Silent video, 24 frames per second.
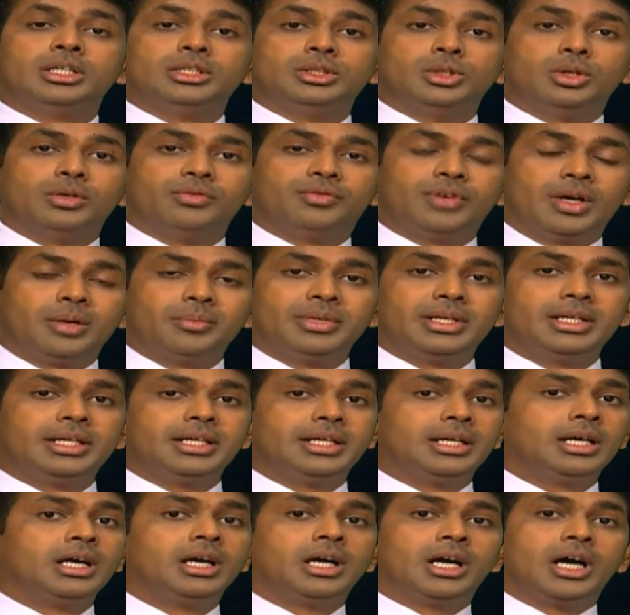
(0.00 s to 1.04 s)
your
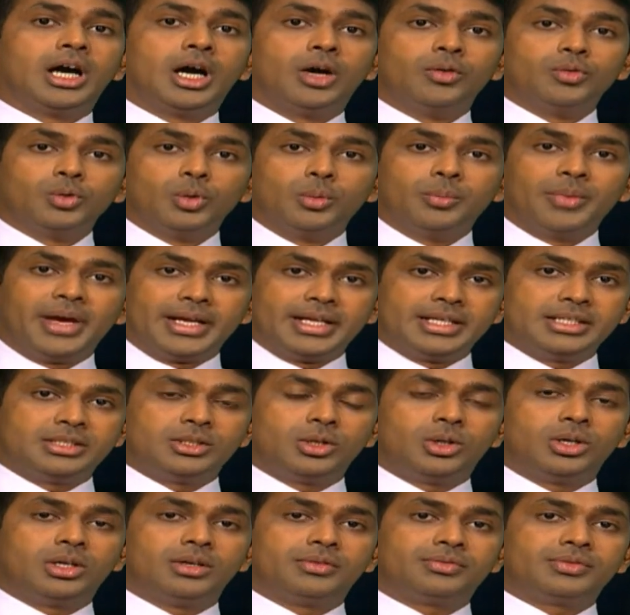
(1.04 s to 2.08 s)
family, how you manage
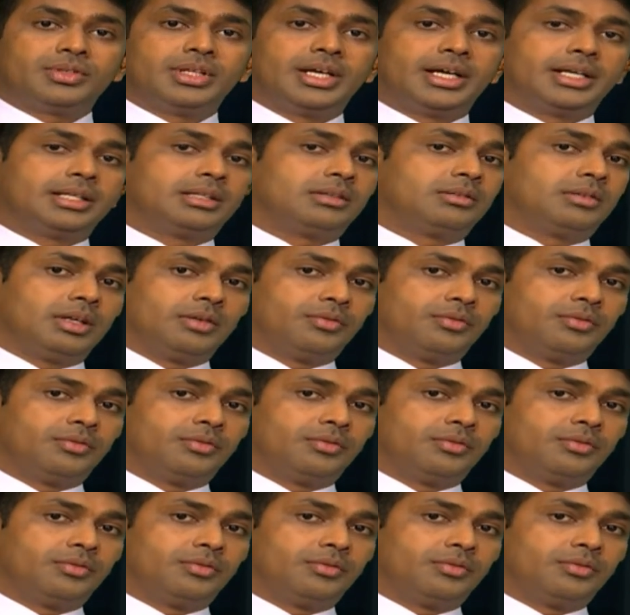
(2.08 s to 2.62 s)
all of that.